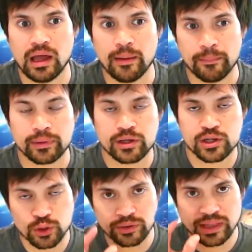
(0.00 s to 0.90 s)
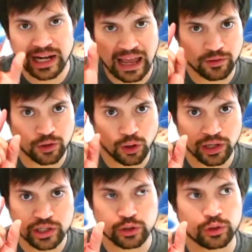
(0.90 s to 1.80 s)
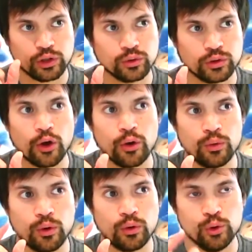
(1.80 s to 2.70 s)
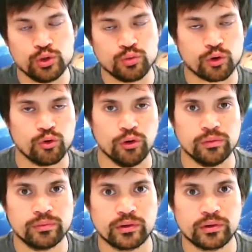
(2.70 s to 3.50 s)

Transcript: and because you'll then have a knowledge, you'll you'll know who to recruit